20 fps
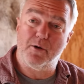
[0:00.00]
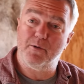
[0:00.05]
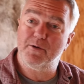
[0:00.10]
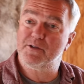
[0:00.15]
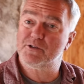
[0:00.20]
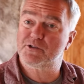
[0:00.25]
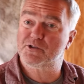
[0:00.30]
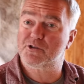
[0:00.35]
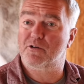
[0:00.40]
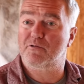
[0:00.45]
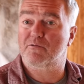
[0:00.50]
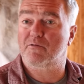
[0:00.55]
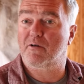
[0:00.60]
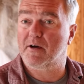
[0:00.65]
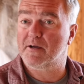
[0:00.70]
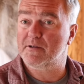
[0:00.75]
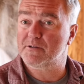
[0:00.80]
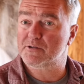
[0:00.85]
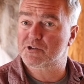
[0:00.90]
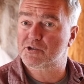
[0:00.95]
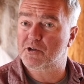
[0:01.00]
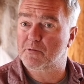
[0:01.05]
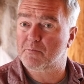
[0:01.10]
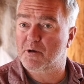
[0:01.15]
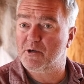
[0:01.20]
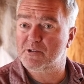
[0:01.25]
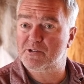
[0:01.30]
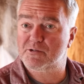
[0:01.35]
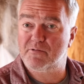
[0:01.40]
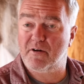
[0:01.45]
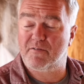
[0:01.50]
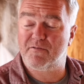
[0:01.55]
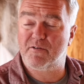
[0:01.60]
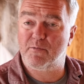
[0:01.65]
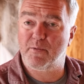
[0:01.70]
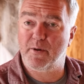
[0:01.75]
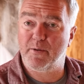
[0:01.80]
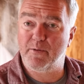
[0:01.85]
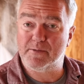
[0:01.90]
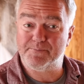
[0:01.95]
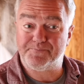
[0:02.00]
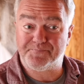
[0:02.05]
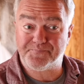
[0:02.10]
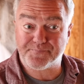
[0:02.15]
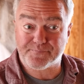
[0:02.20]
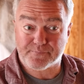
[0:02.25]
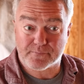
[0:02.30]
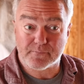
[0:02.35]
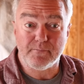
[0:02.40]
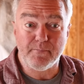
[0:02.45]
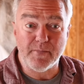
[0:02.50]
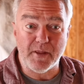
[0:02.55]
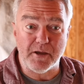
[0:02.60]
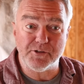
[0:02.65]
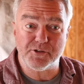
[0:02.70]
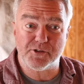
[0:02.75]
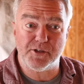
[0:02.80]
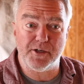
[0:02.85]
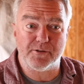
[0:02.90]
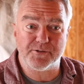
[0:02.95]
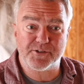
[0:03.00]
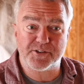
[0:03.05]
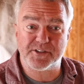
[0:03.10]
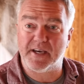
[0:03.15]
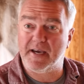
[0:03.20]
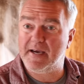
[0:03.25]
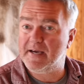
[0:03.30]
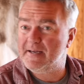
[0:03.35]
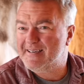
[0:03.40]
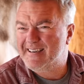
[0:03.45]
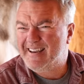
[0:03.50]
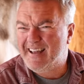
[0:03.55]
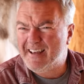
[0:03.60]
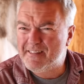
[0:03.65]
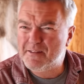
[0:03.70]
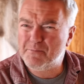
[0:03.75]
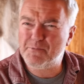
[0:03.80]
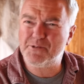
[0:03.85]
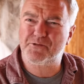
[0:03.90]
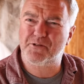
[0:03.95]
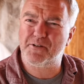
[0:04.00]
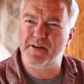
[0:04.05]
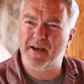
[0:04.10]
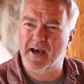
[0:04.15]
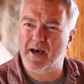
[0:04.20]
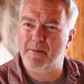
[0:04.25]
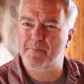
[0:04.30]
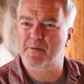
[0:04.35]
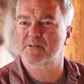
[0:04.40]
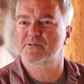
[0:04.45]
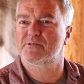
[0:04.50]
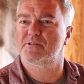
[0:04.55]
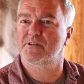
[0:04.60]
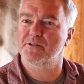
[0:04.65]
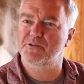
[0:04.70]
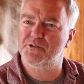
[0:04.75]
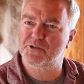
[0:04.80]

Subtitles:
go into certain runs, certain parts of the river, and we would, skate, and nothing was really happening, so then